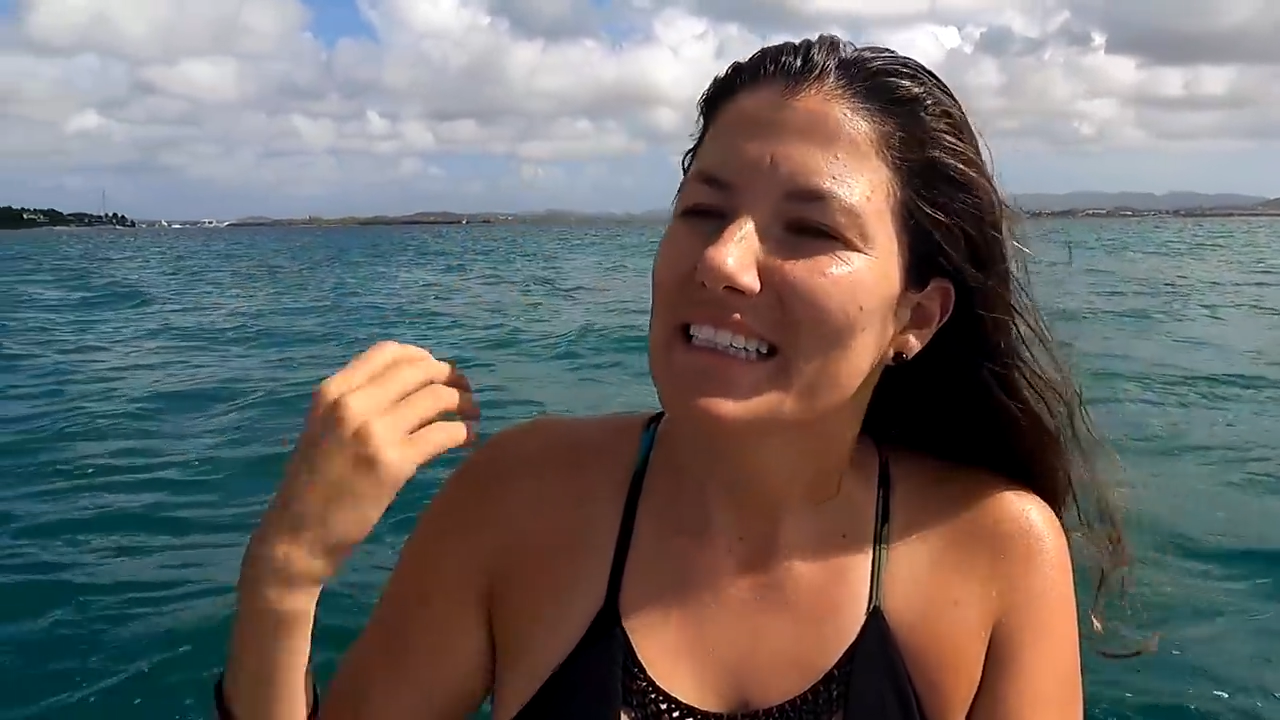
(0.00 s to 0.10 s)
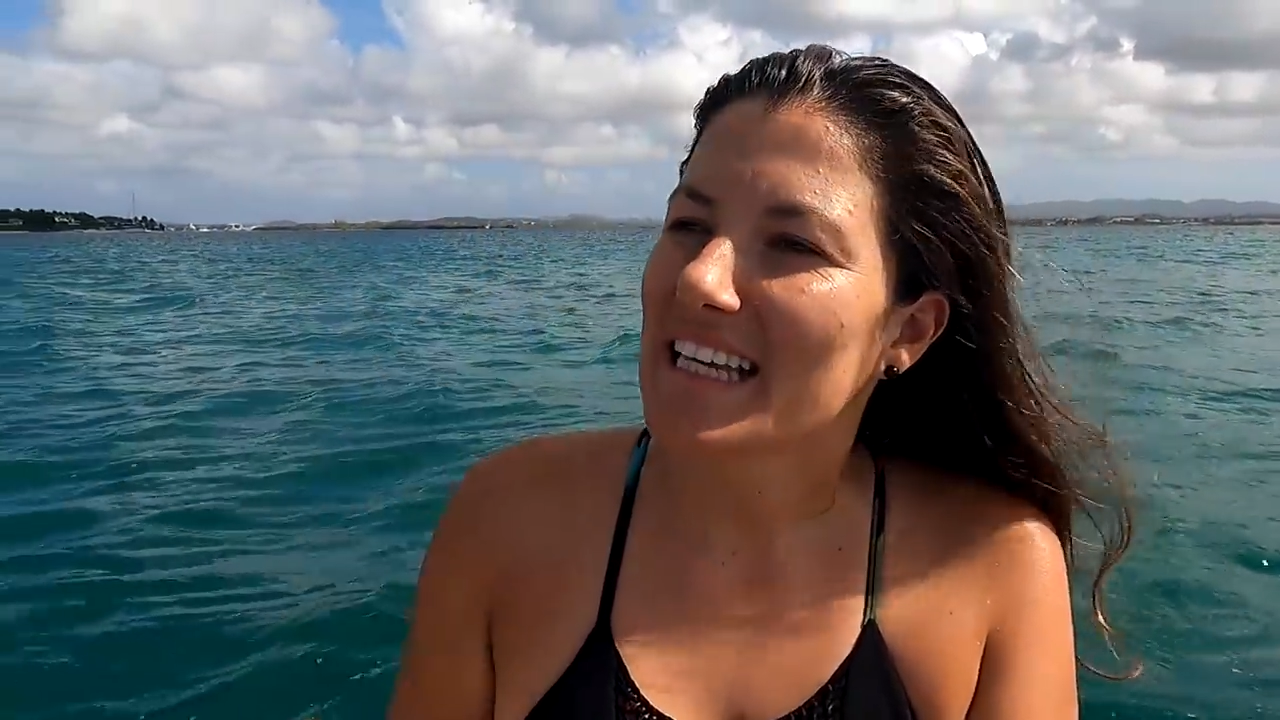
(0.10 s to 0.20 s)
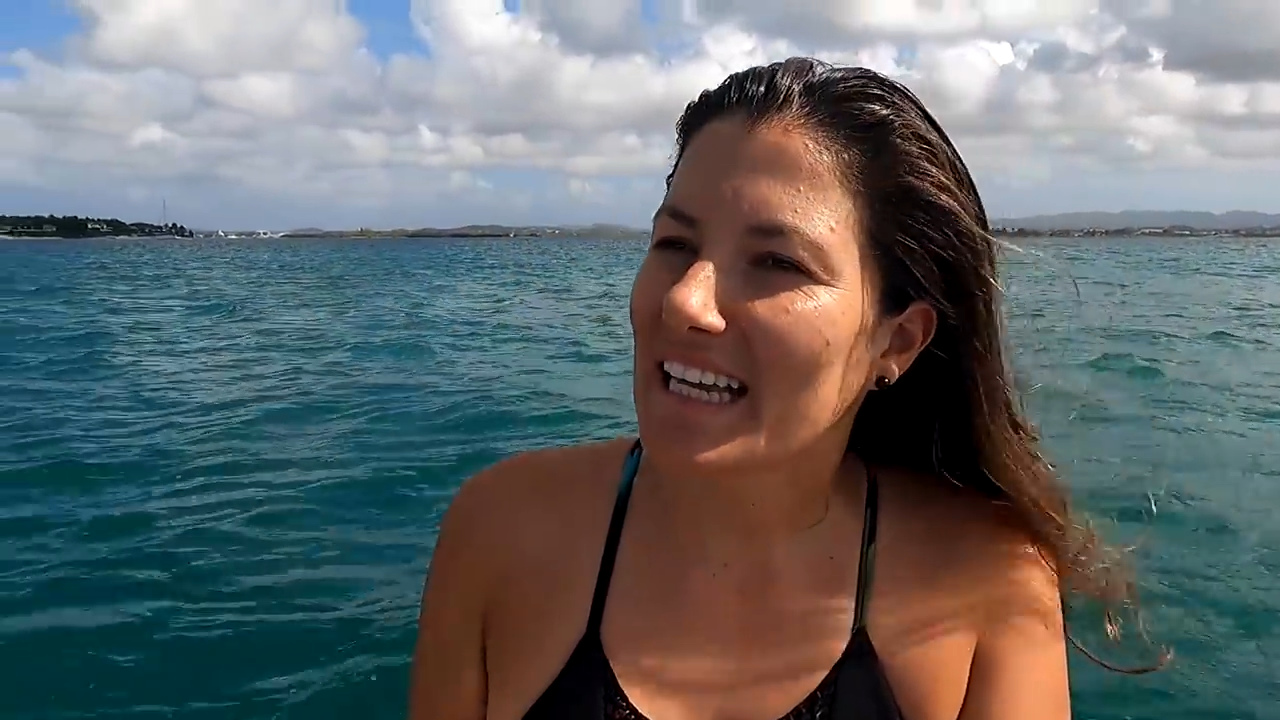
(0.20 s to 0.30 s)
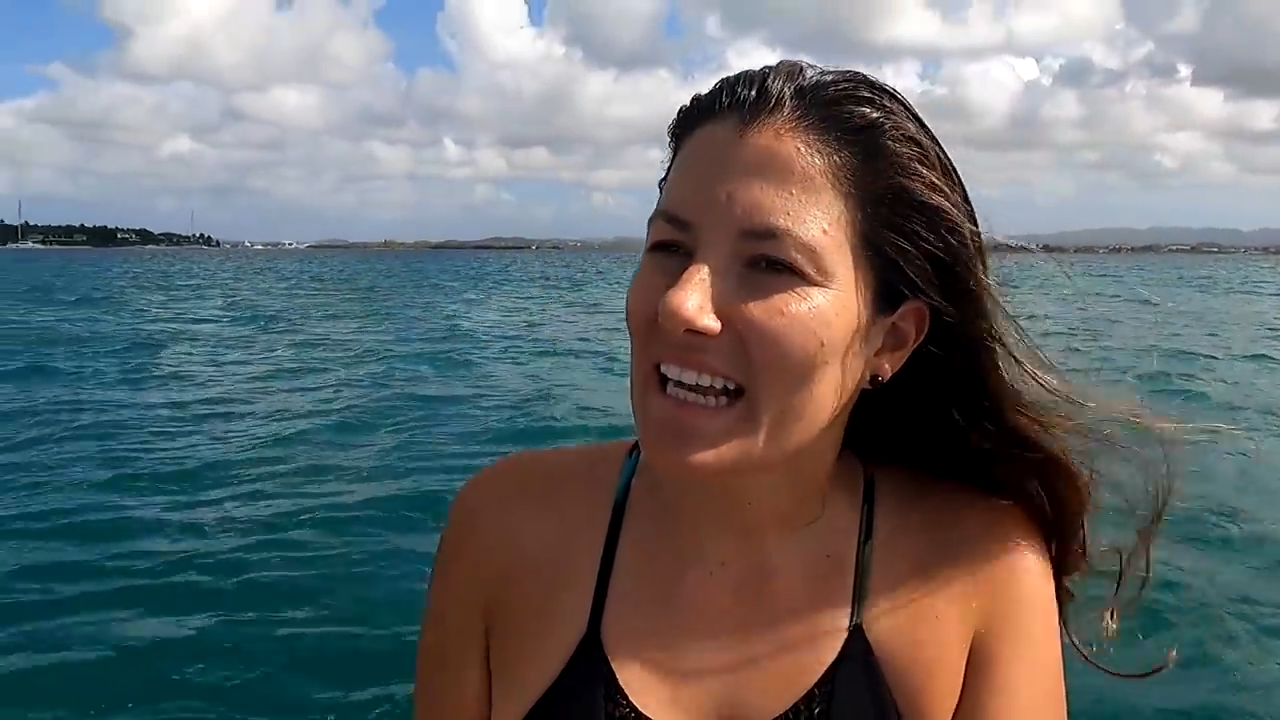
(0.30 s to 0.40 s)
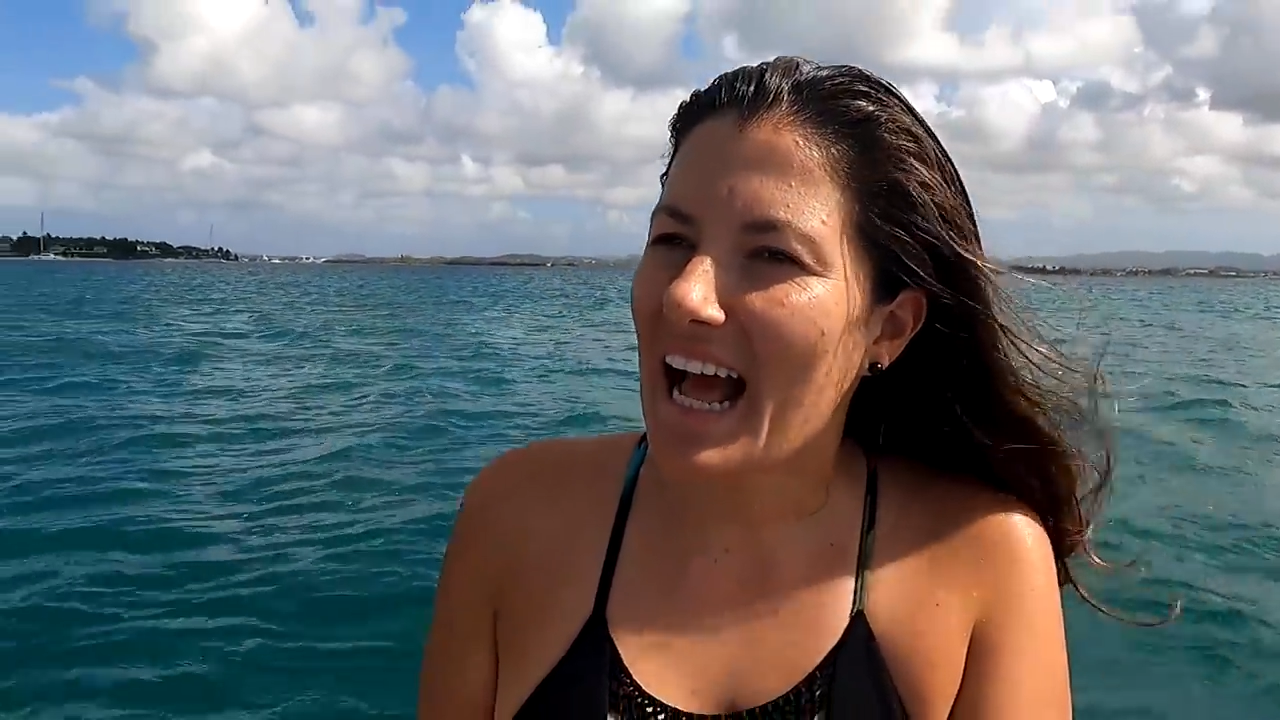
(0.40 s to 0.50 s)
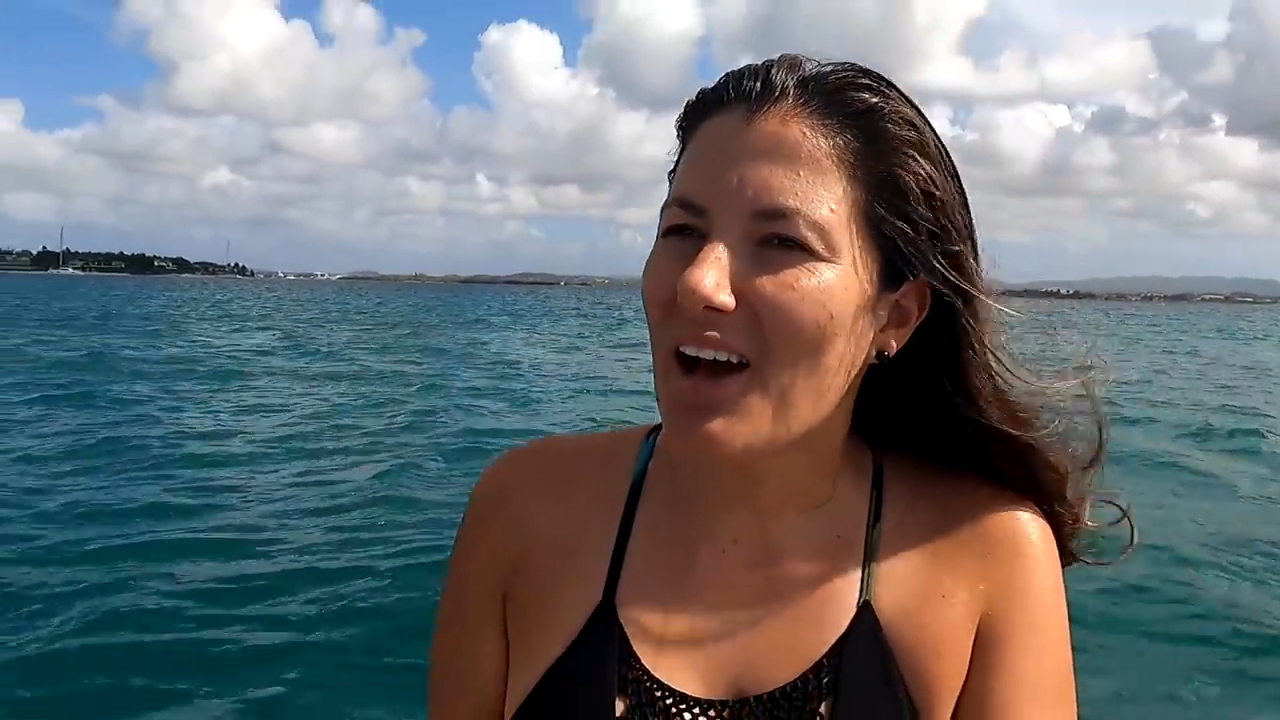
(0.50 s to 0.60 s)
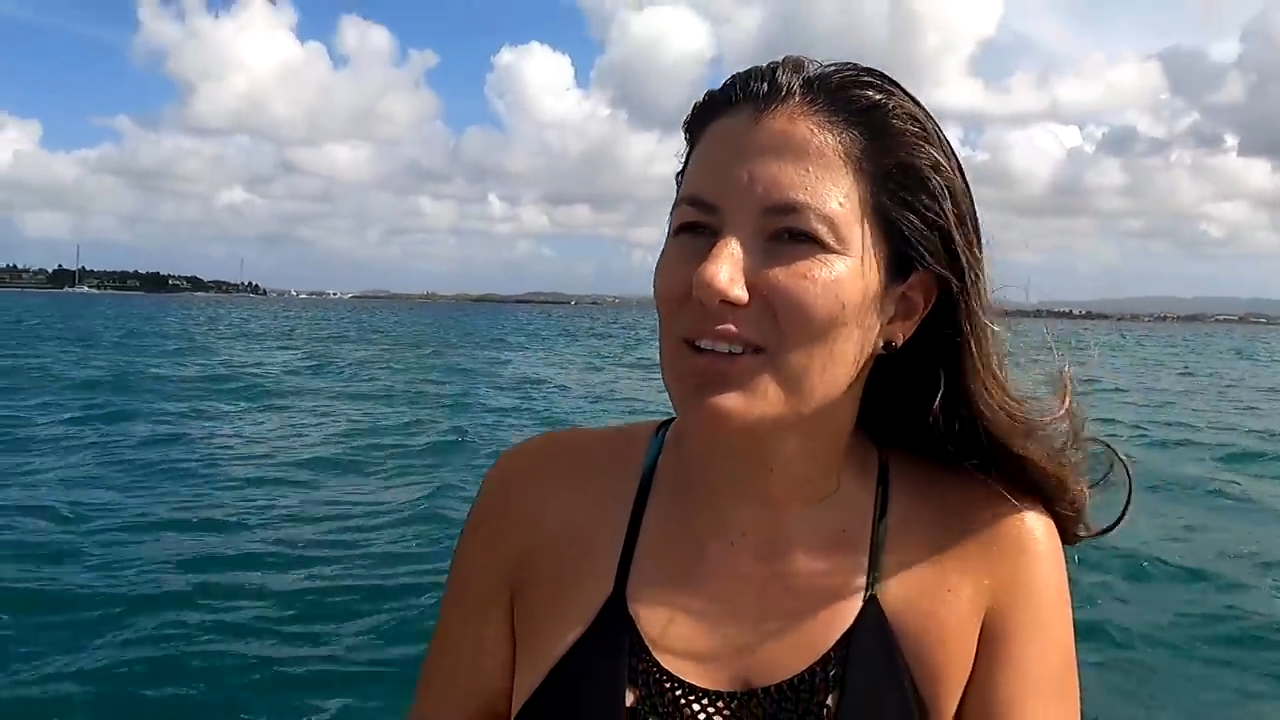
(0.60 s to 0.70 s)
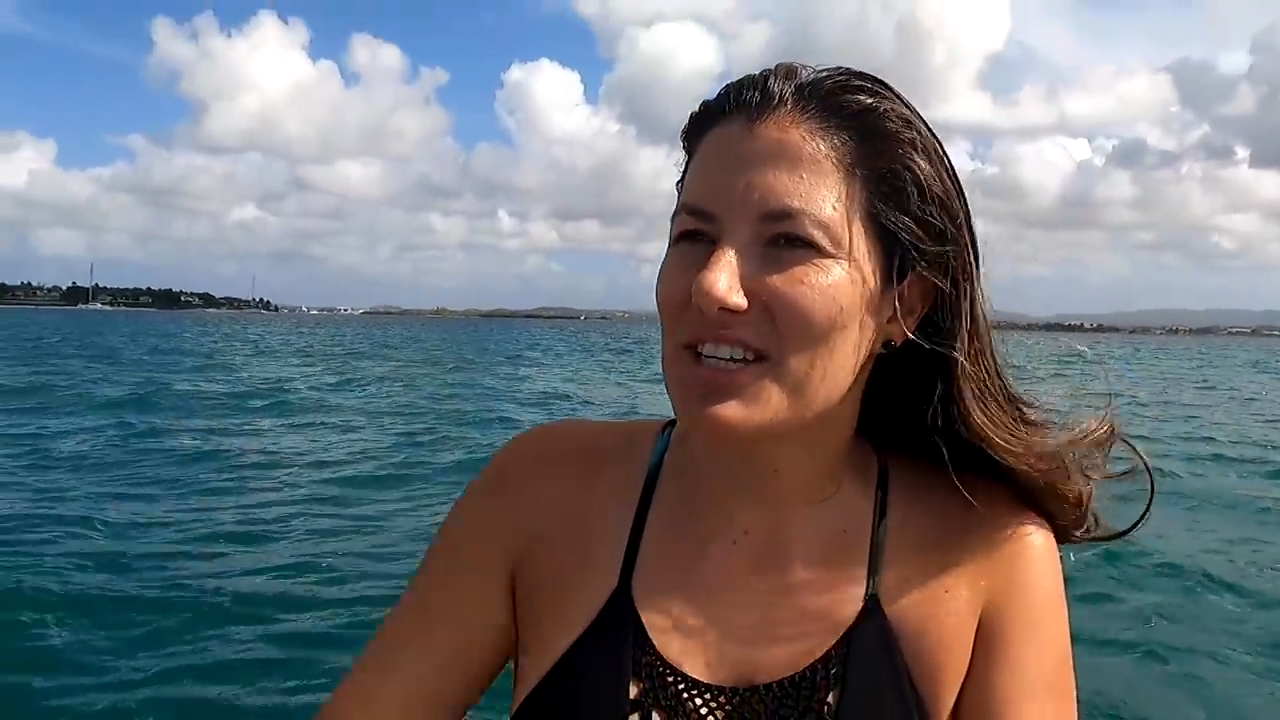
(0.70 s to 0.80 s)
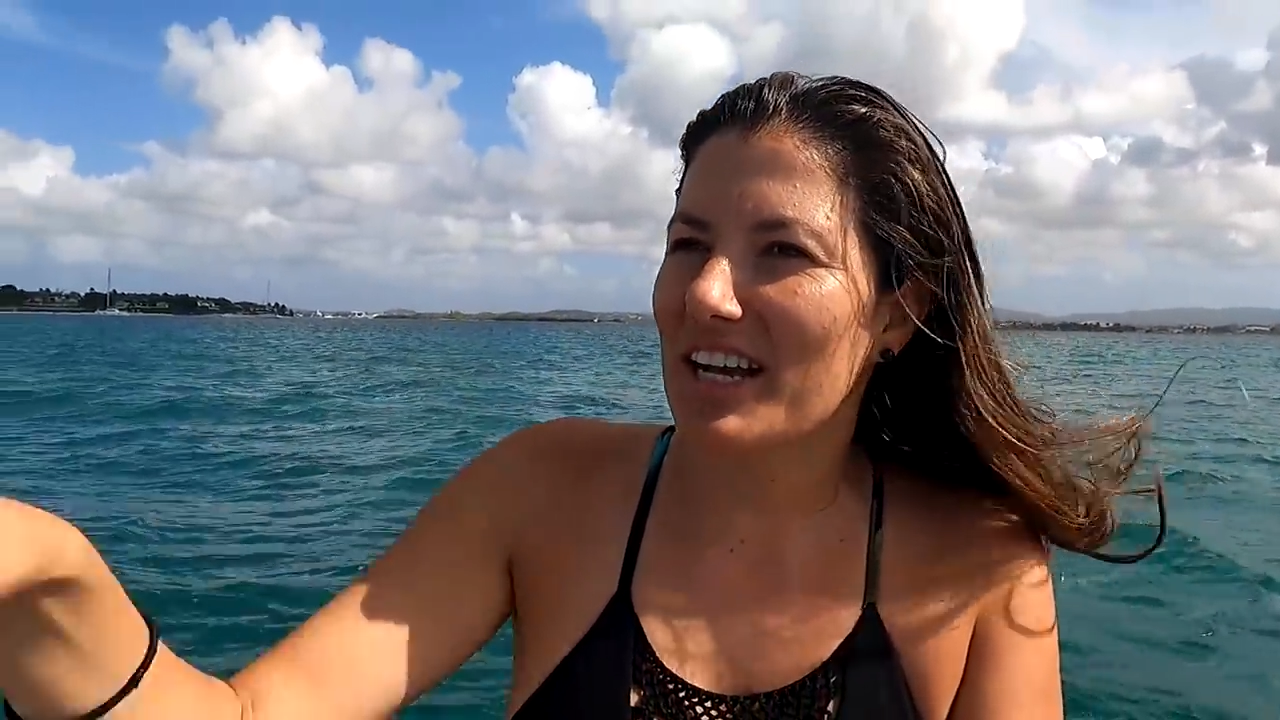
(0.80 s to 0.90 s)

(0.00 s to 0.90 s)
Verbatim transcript: take it out,